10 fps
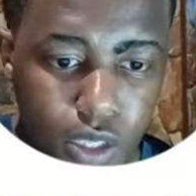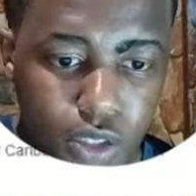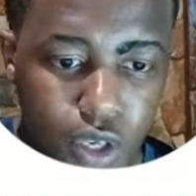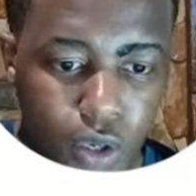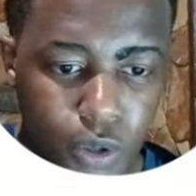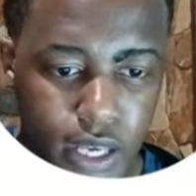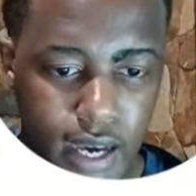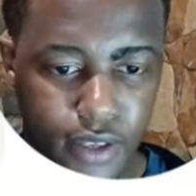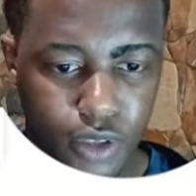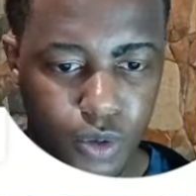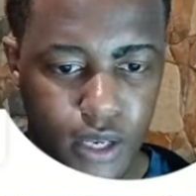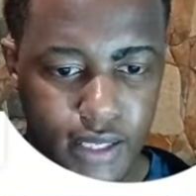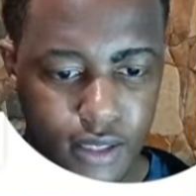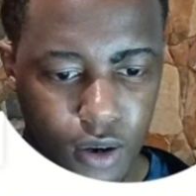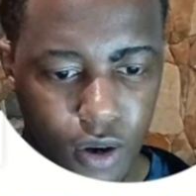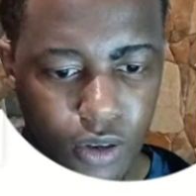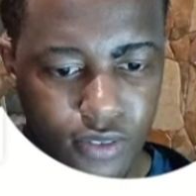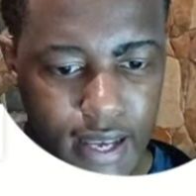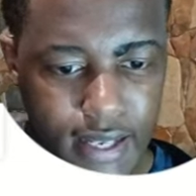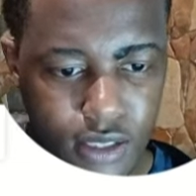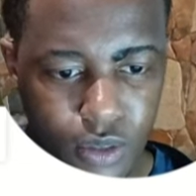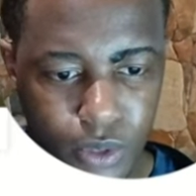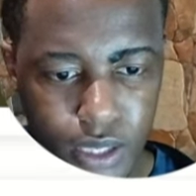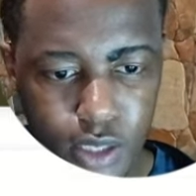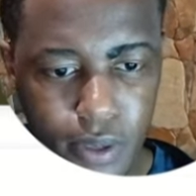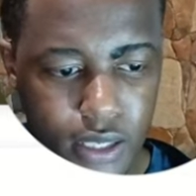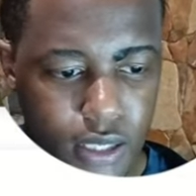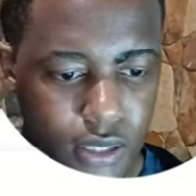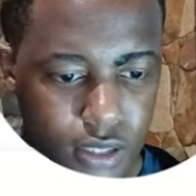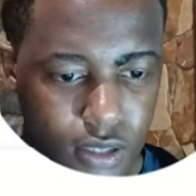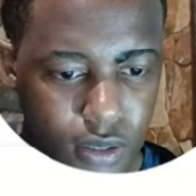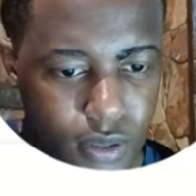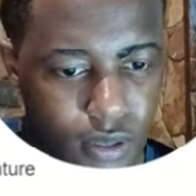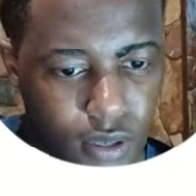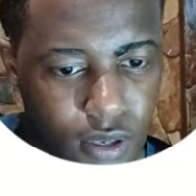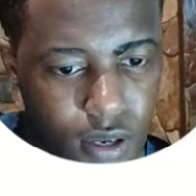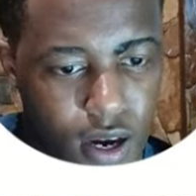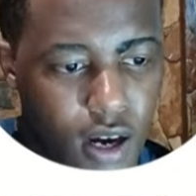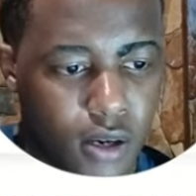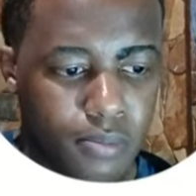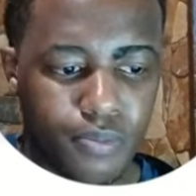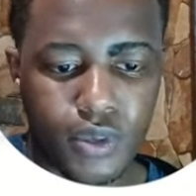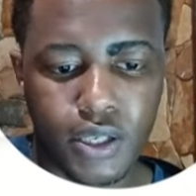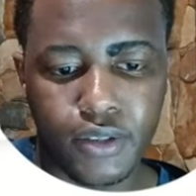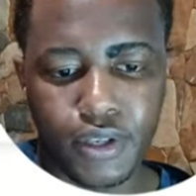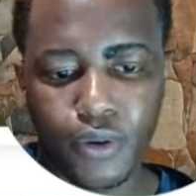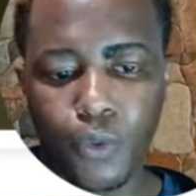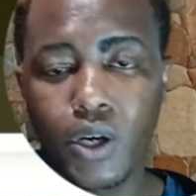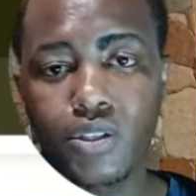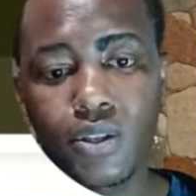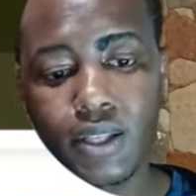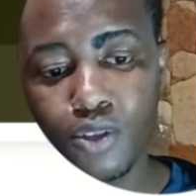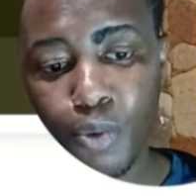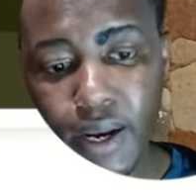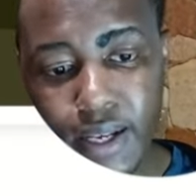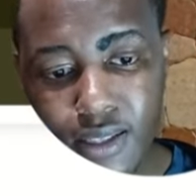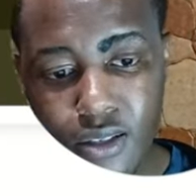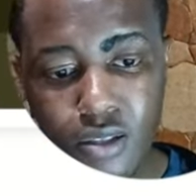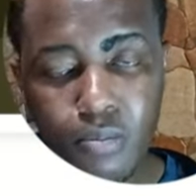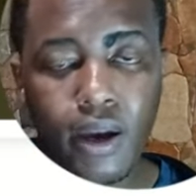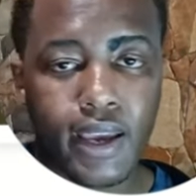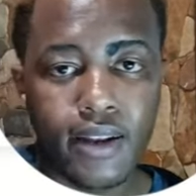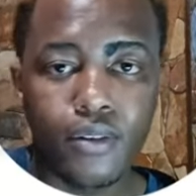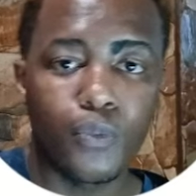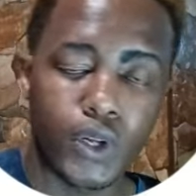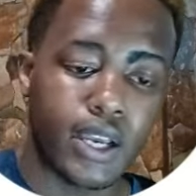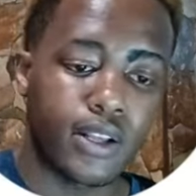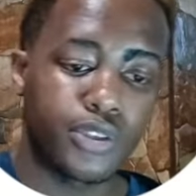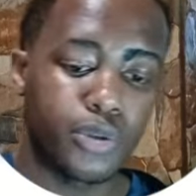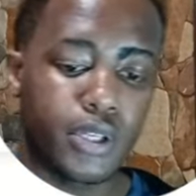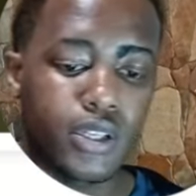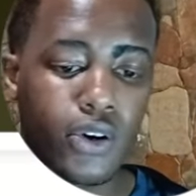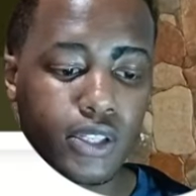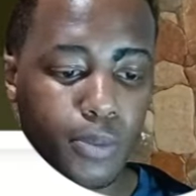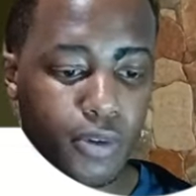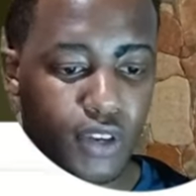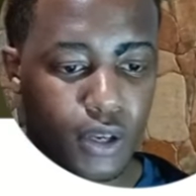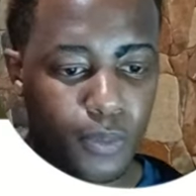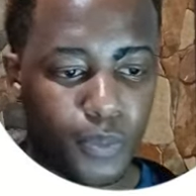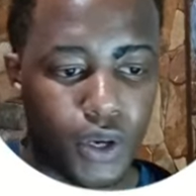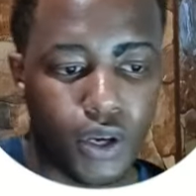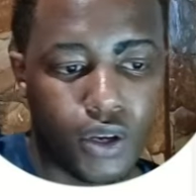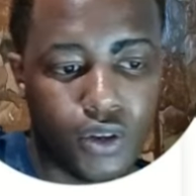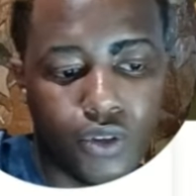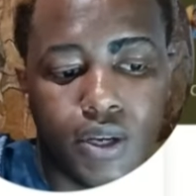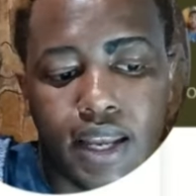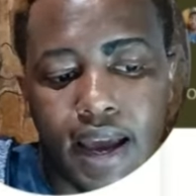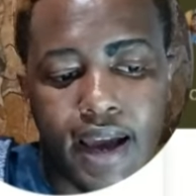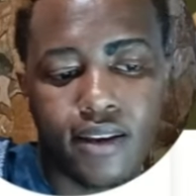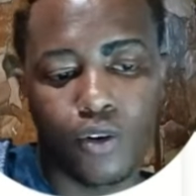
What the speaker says: So yeah, you do get all of that with these partners. It works on this rating system. Again, we'll get into it on a separate video. You can add and